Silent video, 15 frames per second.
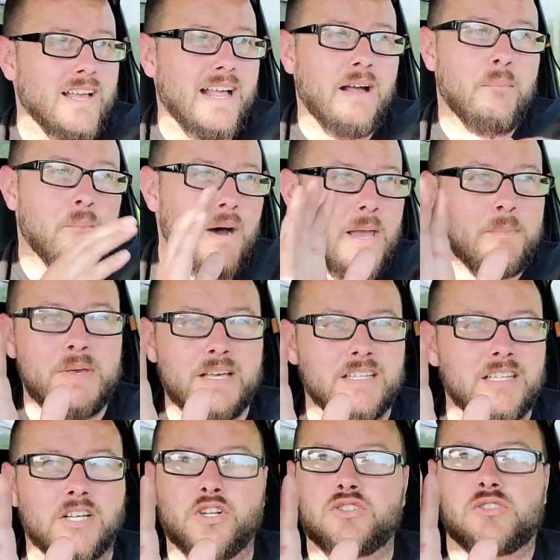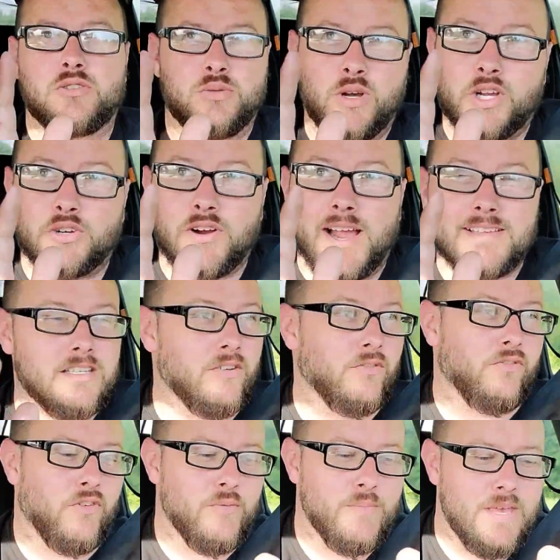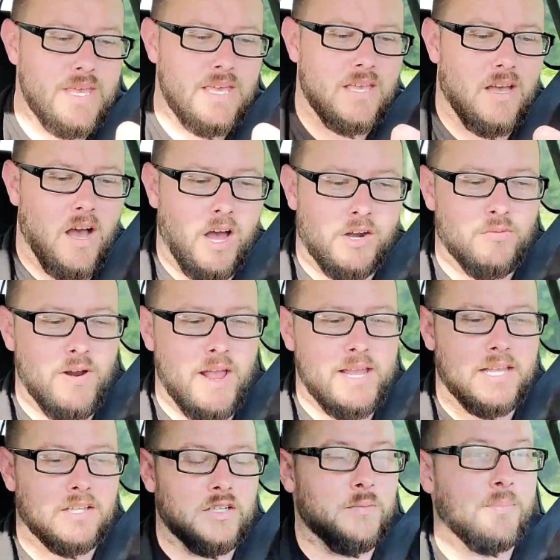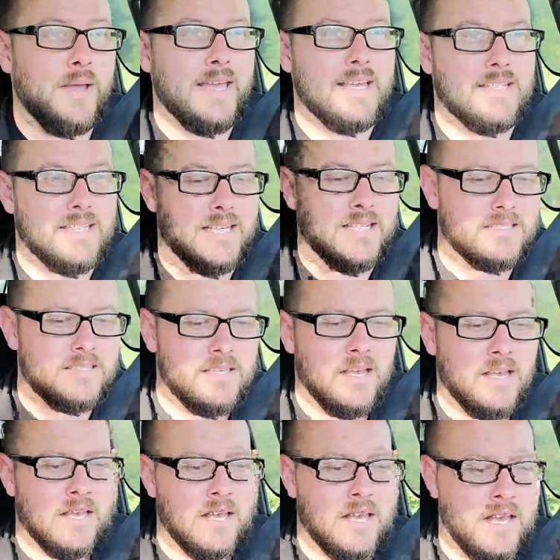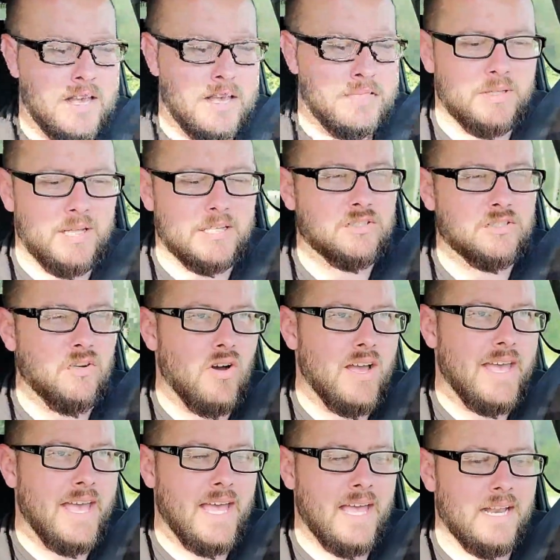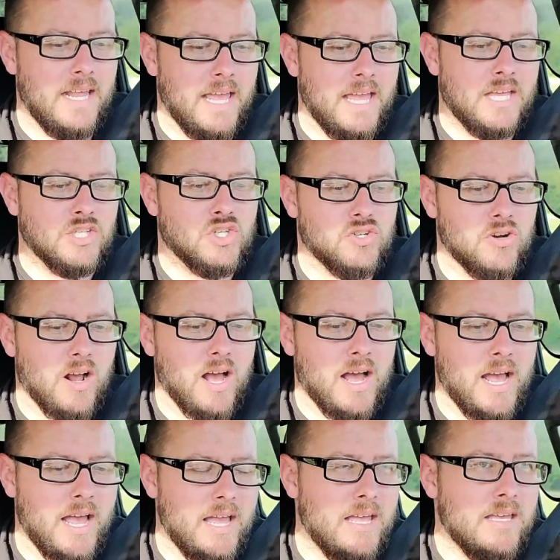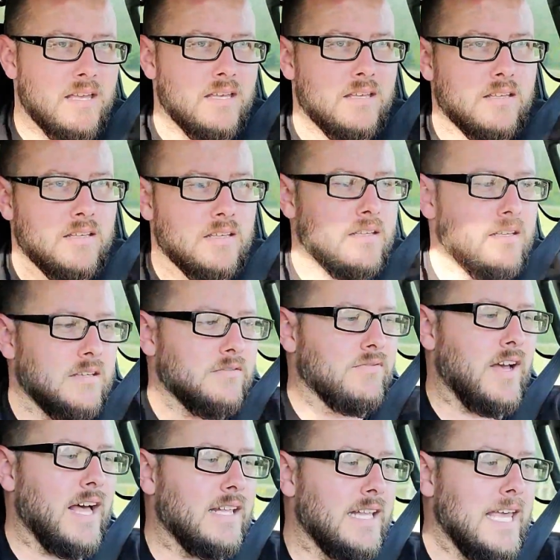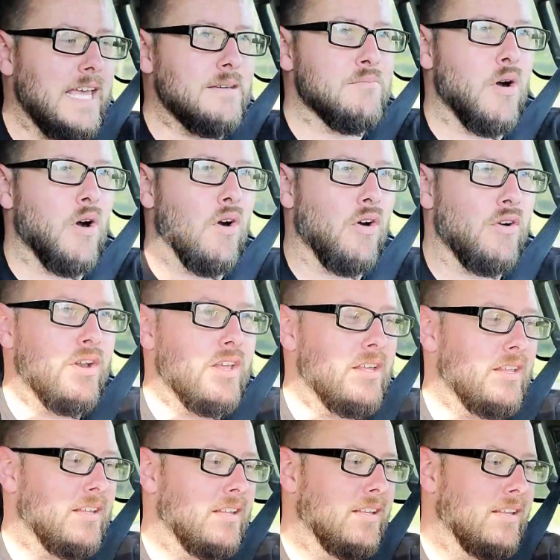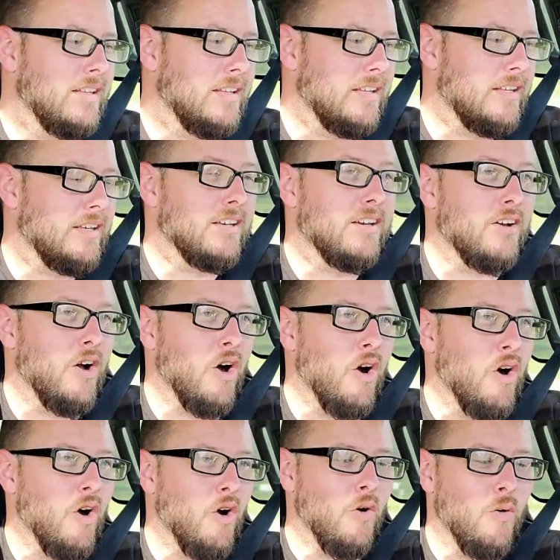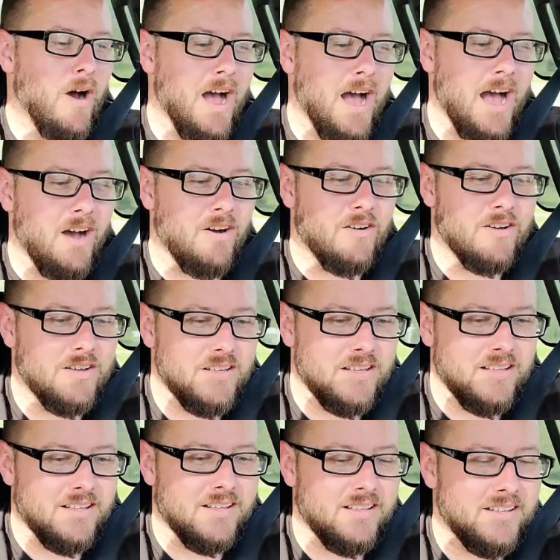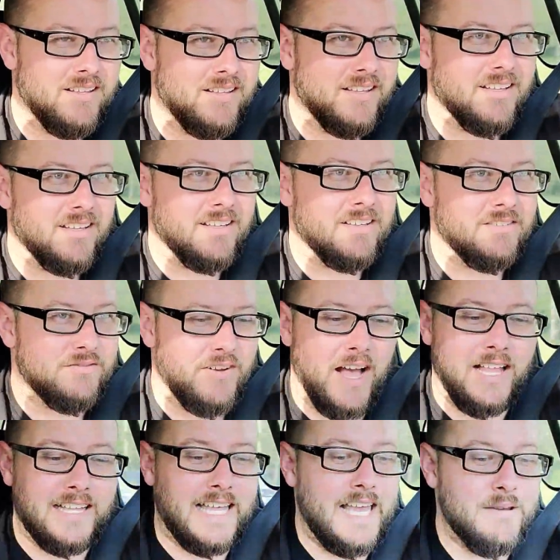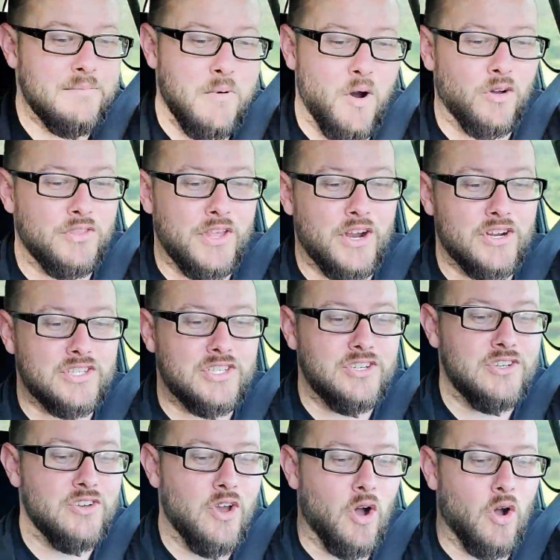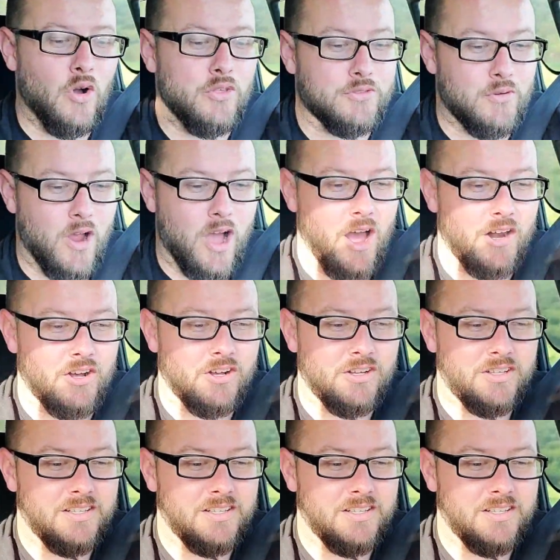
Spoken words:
Might be a little too aggressive for me on a regular basis. But let's go ahead and try valet mode. Oh, wow. Valet mode, there's no throttle.